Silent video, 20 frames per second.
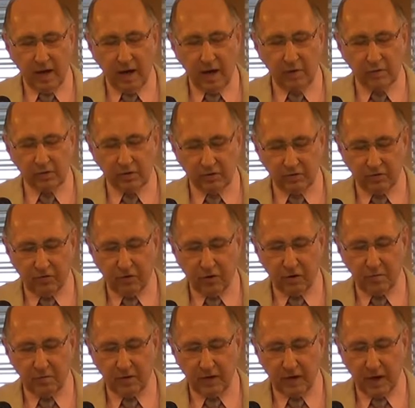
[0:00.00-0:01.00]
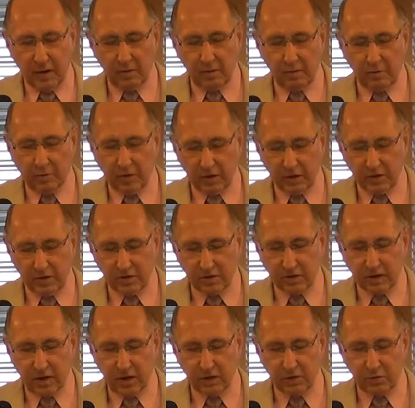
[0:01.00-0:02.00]
I was informed that I would preach the
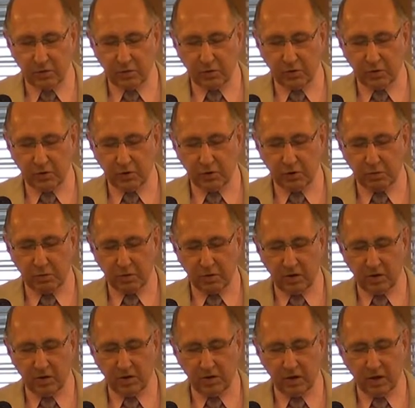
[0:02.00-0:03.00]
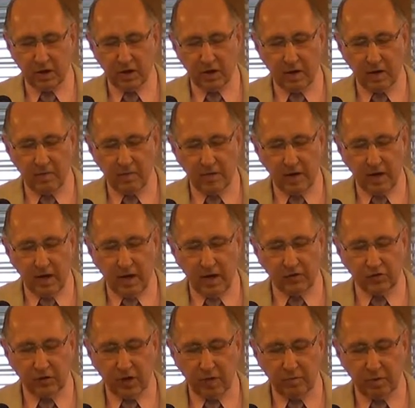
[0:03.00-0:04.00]
gospel to the spirits there,
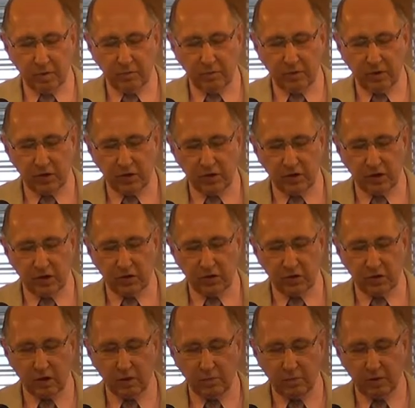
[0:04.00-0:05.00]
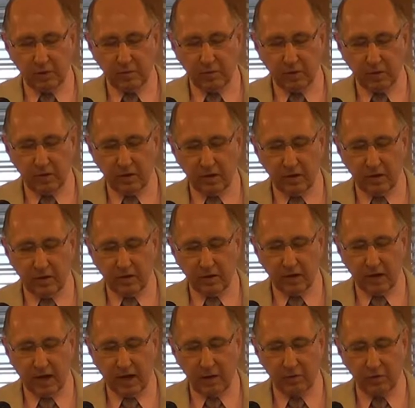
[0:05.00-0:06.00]
as I'd been preaching it to the people here, and
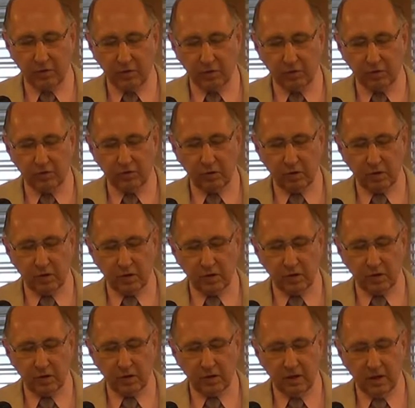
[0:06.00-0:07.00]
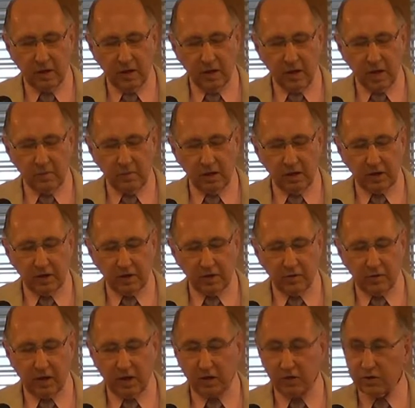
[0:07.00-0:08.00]
that I would do so under the immediate
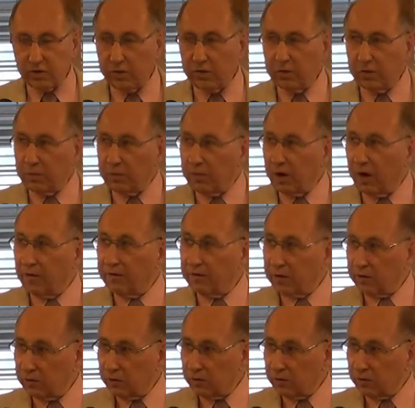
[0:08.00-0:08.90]
direction of the prophet